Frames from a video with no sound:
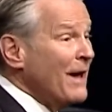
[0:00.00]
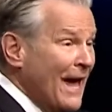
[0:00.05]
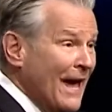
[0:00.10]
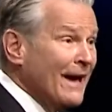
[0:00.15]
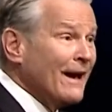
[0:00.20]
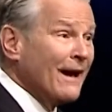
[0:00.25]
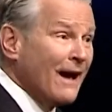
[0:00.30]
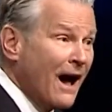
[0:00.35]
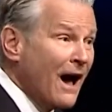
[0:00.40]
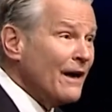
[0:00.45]

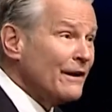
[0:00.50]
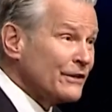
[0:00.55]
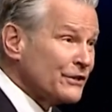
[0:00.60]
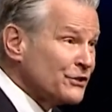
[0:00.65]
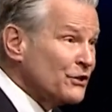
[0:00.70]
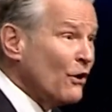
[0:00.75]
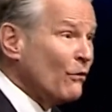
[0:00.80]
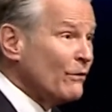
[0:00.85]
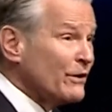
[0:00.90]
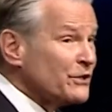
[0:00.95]
and God is
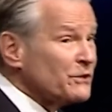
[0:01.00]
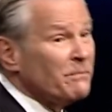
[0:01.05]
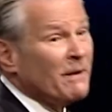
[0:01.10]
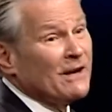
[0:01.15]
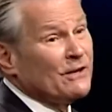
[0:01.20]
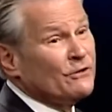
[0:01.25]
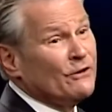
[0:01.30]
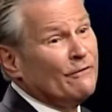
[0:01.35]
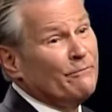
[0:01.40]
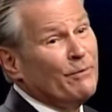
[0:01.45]
no
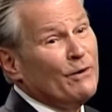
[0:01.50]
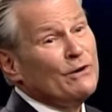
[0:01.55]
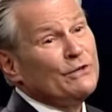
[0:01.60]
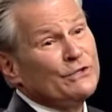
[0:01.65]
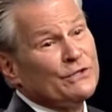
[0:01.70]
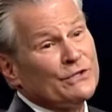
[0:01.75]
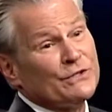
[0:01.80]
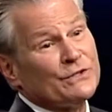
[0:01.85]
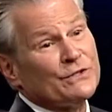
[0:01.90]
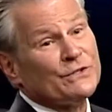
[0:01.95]
respecter of
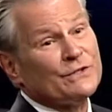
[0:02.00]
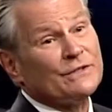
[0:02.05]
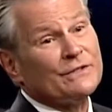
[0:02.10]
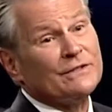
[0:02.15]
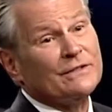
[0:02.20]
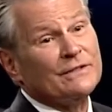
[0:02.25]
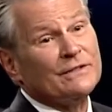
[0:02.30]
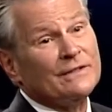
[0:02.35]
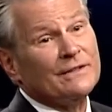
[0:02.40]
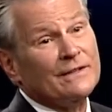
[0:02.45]
persons.
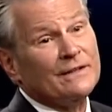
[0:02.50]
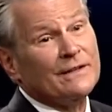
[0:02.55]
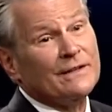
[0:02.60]
Amen.